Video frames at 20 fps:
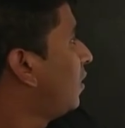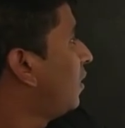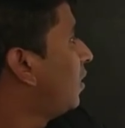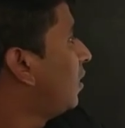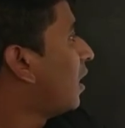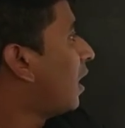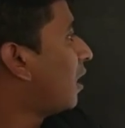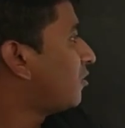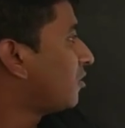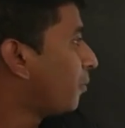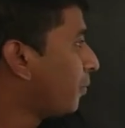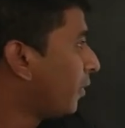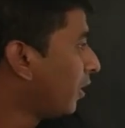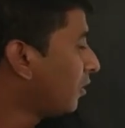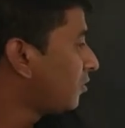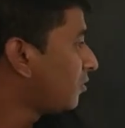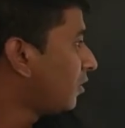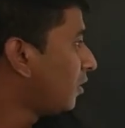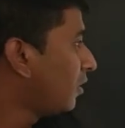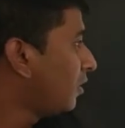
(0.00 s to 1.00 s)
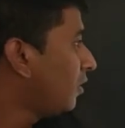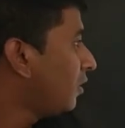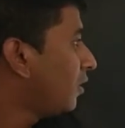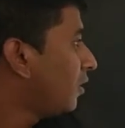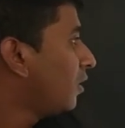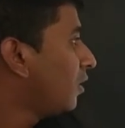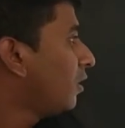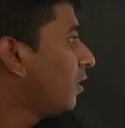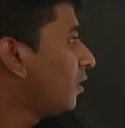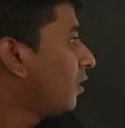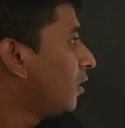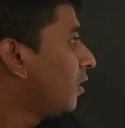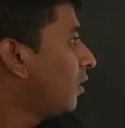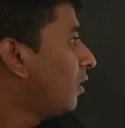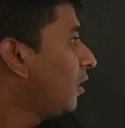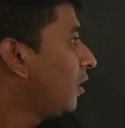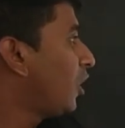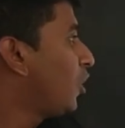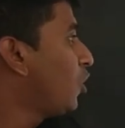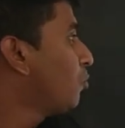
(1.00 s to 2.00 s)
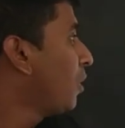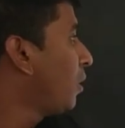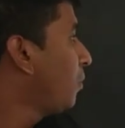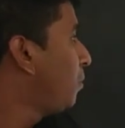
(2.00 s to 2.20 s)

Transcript: As a person, a human